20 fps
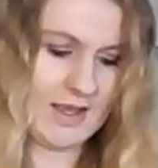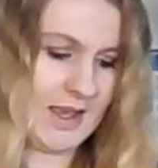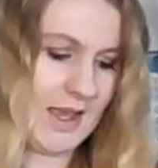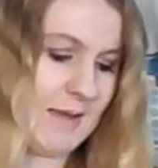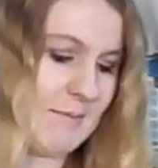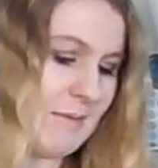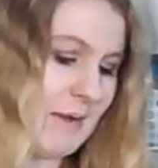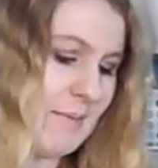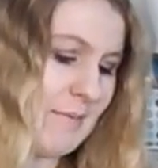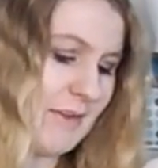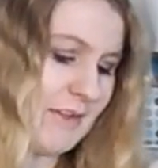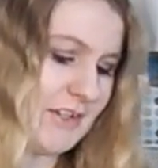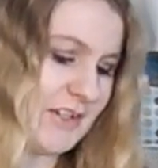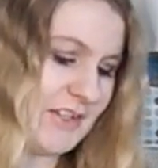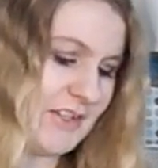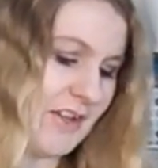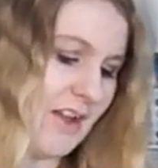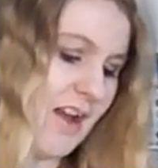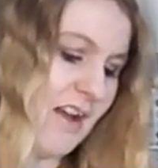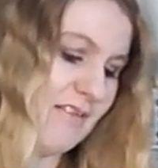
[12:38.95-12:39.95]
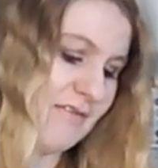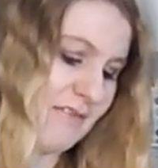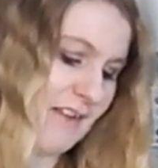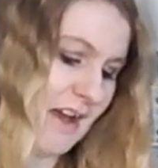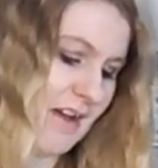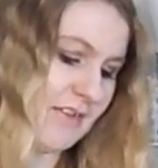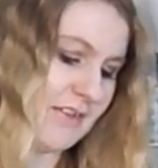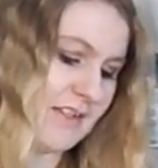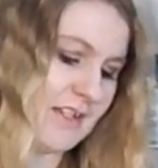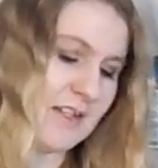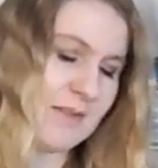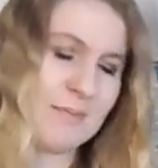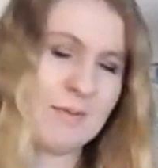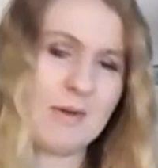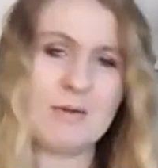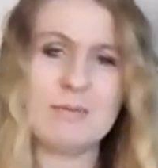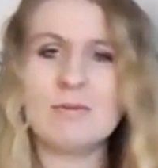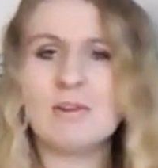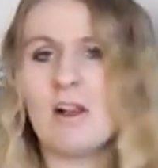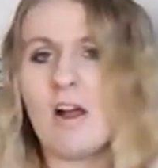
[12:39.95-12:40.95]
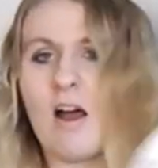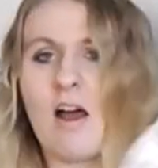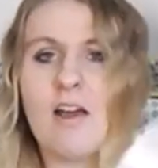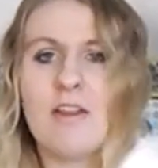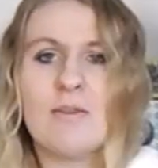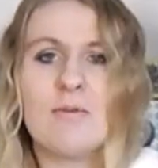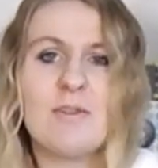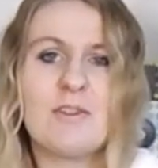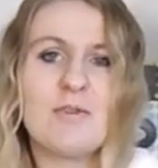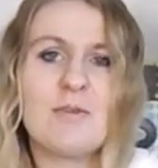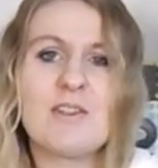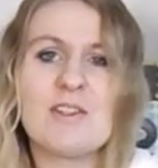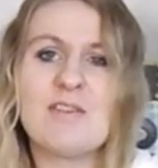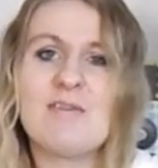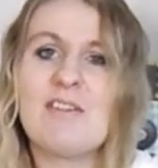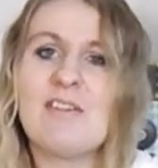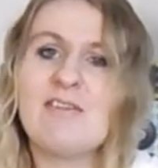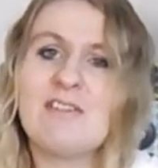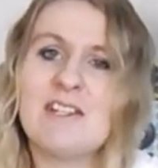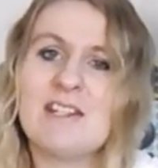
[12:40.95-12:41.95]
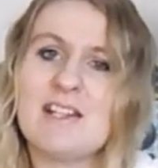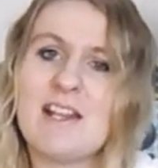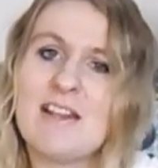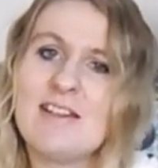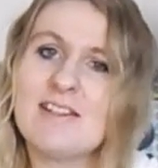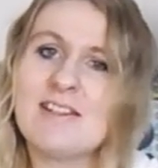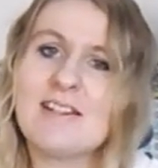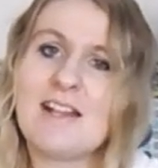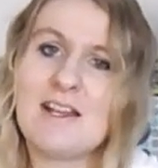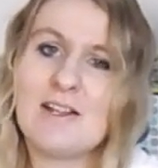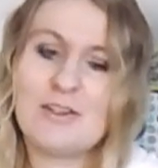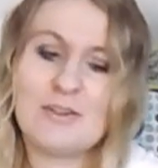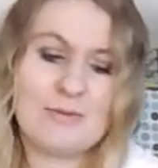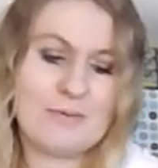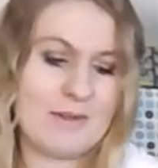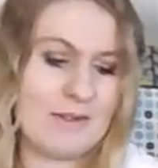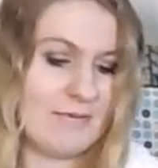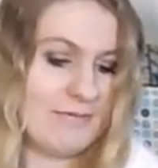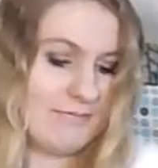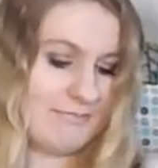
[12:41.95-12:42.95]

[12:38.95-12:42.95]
And my mother-in-law found this burp cloth, which was 50 cents at Goodwill.